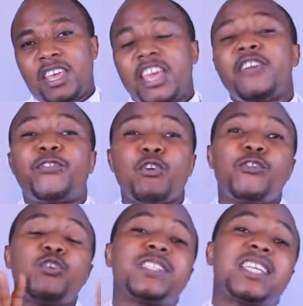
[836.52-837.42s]
if
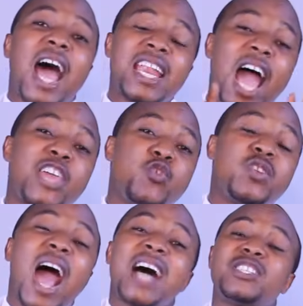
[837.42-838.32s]
you've used an
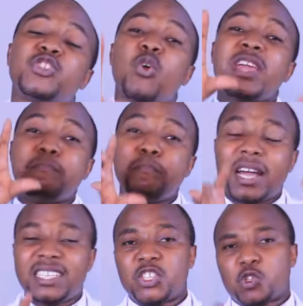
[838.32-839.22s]
IUD as your
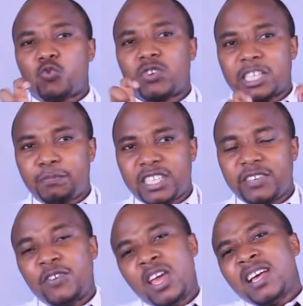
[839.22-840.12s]
emergency
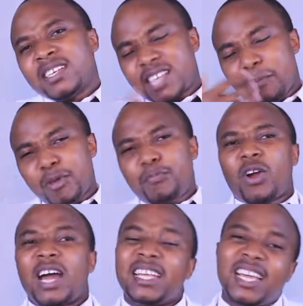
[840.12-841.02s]
contraceptive, some people
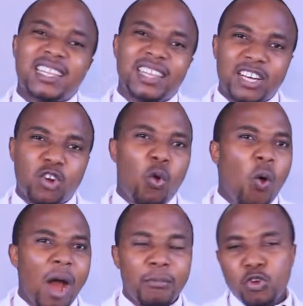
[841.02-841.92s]
can get that
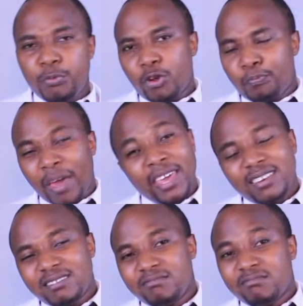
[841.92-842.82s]
lower abdominal
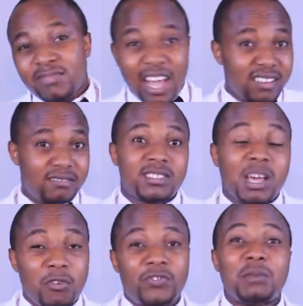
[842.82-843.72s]
pain. Yeah,
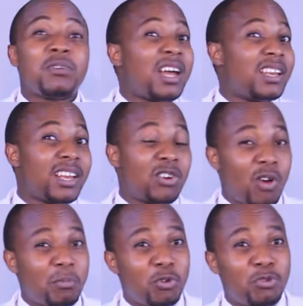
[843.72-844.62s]
some of them can get
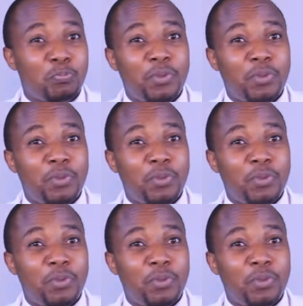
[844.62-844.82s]
low abdominal